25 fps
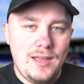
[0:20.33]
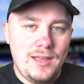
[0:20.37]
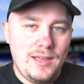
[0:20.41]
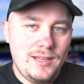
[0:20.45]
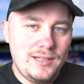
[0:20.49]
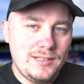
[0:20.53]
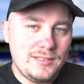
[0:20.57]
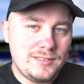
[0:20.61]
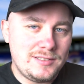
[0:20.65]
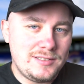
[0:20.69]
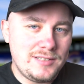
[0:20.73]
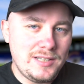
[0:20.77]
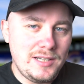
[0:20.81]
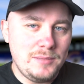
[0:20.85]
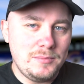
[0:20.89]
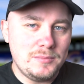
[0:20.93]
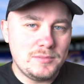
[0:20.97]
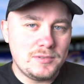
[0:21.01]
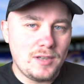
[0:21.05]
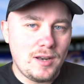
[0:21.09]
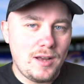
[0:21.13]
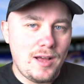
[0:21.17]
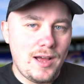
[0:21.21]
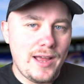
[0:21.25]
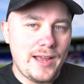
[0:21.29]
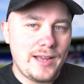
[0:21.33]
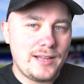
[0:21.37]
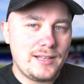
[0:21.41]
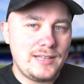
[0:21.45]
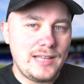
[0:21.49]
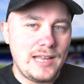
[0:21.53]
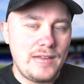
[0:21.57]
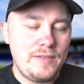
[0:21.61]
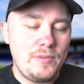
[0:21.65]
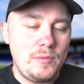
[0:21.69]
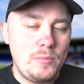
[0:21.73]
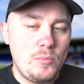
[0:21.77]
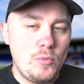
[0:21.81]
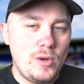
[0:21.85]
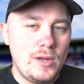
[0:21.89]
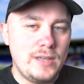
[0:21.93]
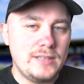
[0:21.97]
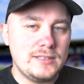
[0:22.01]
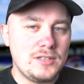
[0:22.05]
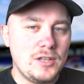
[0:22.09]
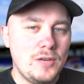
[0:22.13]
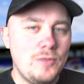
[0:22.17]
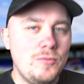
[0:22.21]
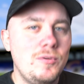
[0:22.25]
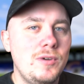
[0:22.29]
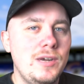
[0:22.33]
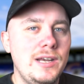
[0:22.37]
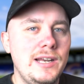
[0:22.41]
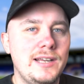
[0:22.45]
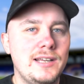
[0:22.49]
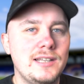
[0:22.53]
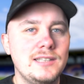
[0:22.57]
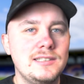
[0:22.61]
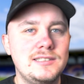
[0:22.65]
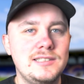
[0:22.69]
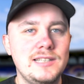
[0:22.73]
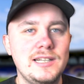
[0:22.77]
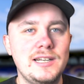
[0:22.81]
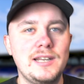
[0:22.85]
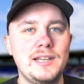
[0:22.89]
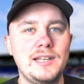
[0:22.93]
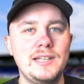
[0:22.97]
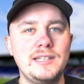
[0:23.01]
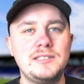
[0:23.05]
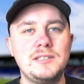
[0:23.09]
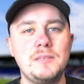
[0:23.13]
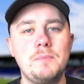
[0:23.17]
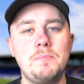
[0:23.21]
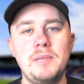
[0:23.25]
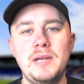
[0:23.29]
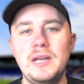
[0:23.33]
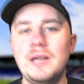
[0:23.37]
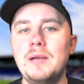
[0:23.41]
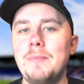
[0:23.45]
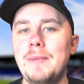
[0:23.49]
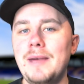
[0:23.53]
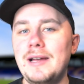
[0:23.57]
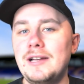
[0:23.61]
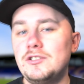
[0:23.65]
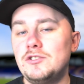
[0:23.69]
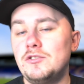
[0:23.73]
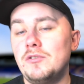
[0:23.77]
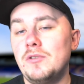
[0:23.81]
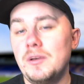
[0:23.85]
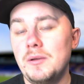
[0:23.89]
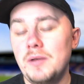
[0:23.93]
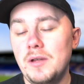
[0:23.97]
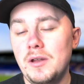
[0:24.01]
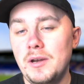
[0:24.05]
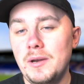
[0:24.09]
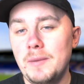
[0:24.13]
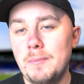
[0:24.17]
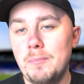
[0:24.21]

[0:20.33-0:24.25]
it seems like David Moyes don't really consider this a big match or an,